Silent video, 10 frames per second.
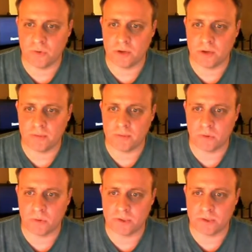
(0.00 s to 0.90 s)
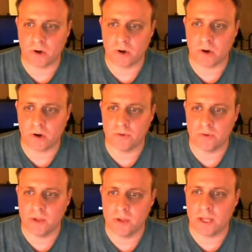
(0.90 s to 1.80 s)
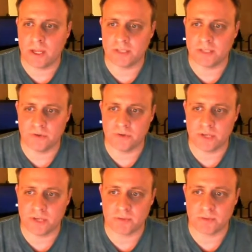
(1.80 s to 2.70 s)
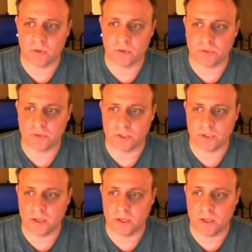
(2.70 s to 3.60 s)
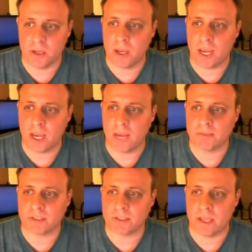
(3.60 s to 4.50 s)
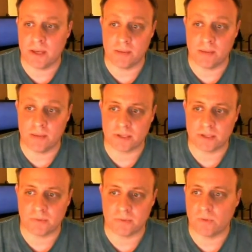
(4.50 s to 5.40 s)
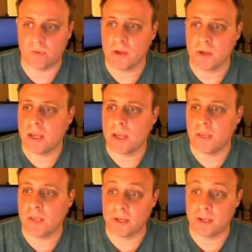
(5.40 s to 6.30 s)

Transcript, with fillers: the name of the Lord is called, as the New Testament quotes it, Amos 9:12 in the